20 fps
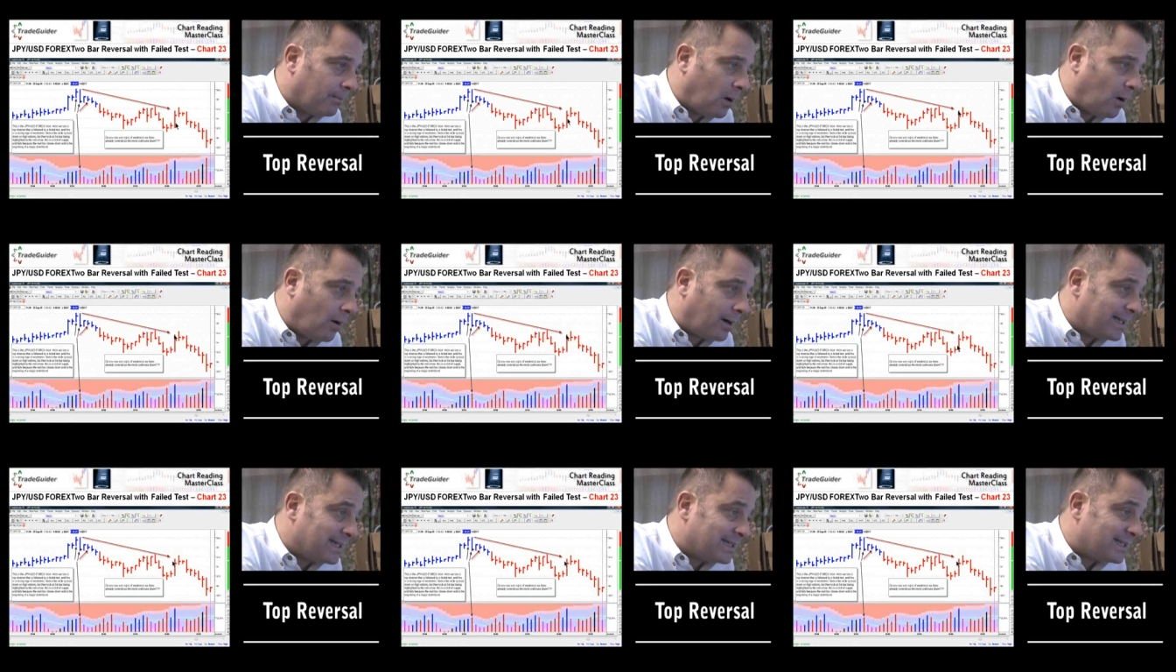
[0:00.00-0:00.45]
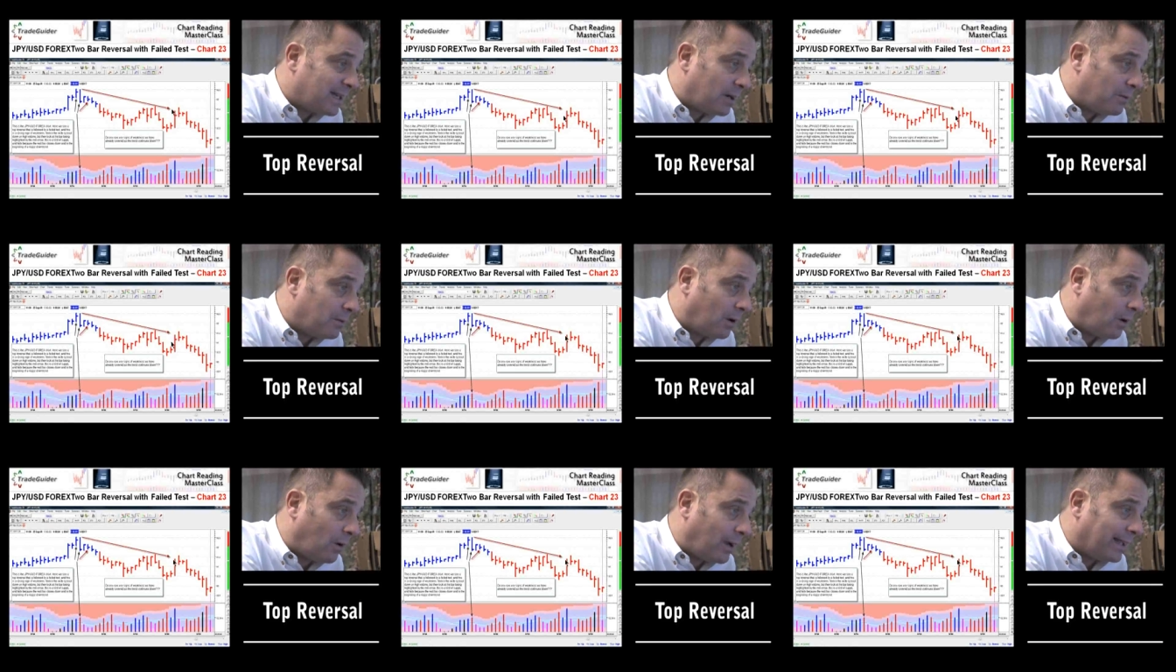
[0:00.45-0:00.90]
Markets
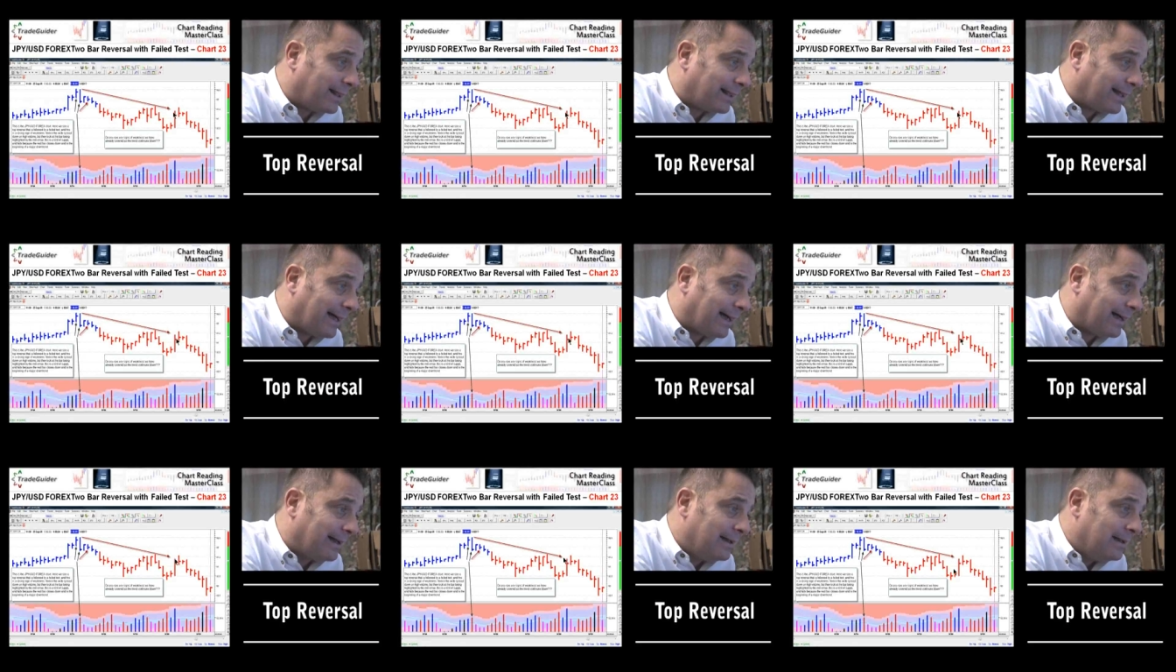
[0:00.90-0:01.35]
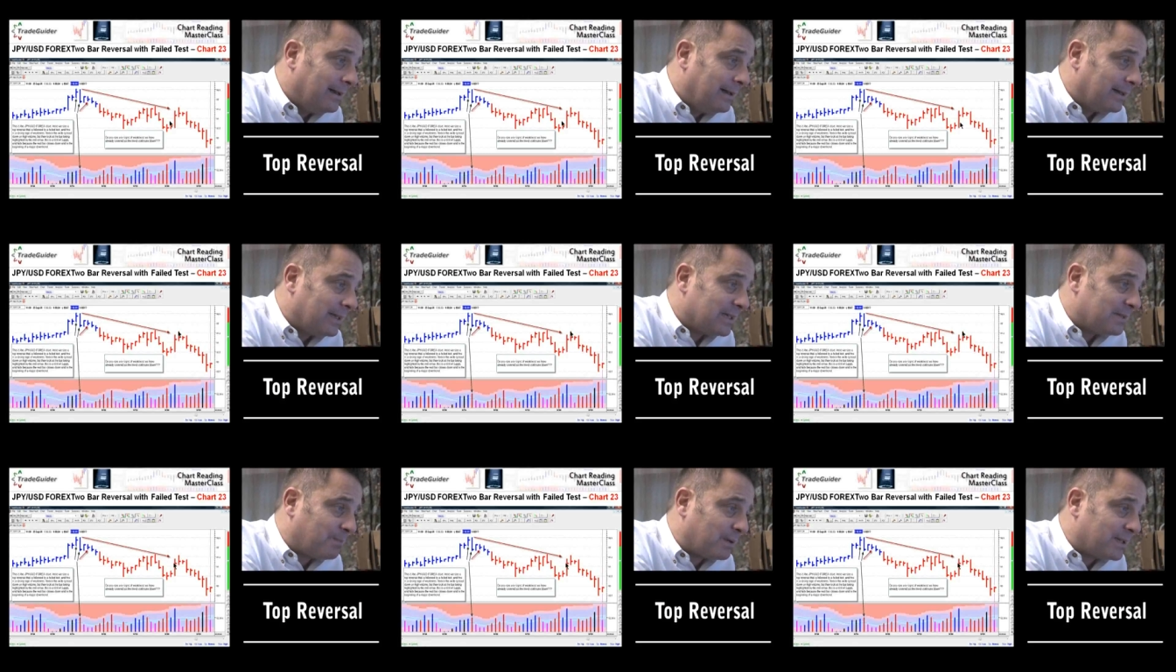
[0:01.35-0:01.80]
don't like that.
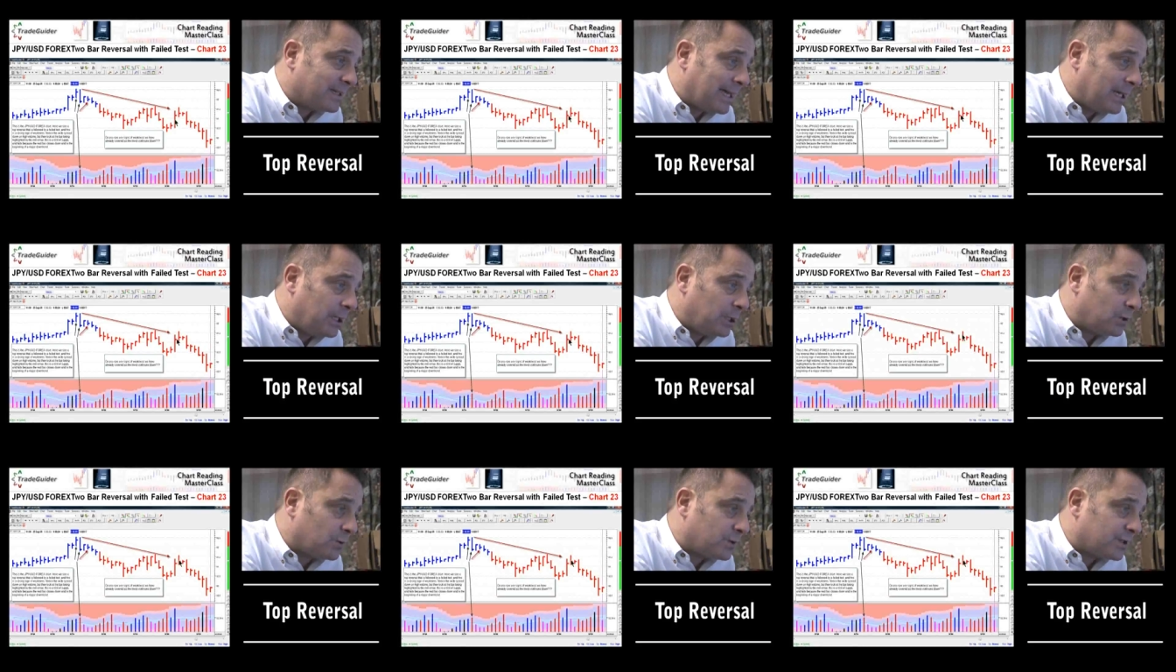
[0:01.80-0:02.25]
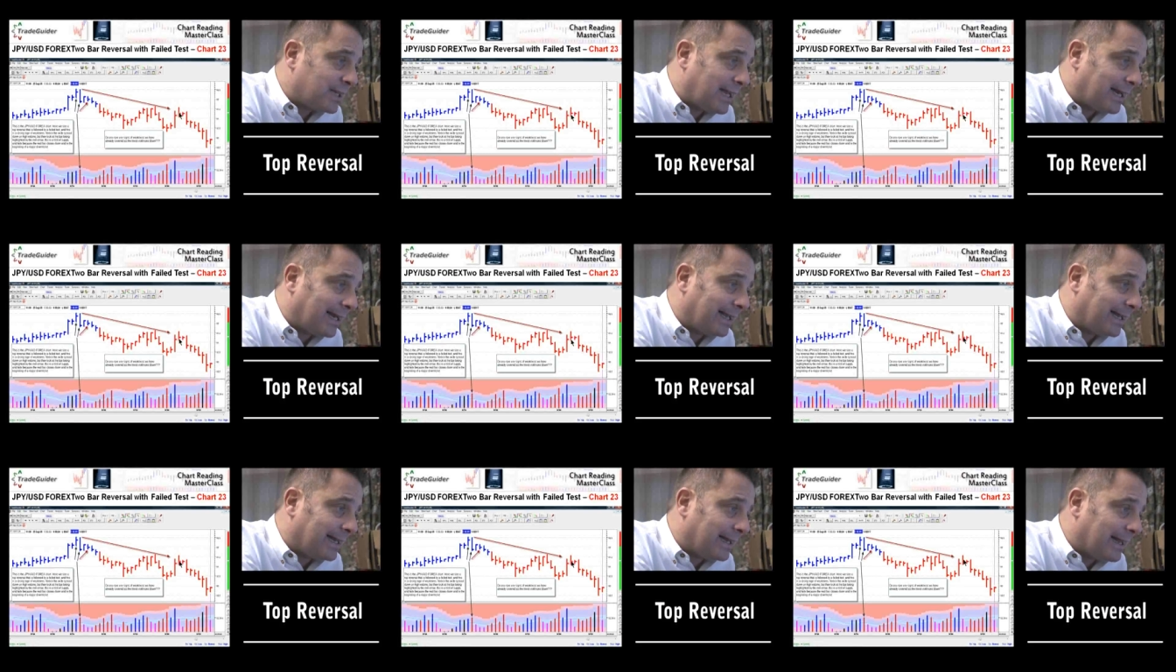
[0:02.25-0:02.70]
There's potential
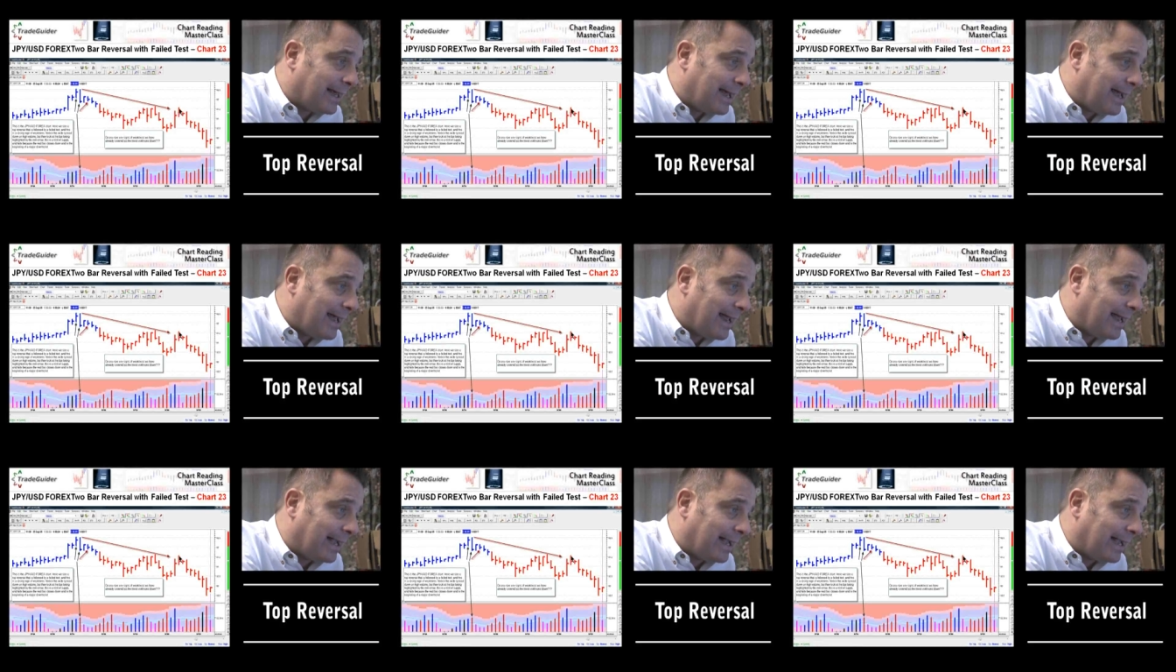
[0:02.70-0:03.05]
selling in there.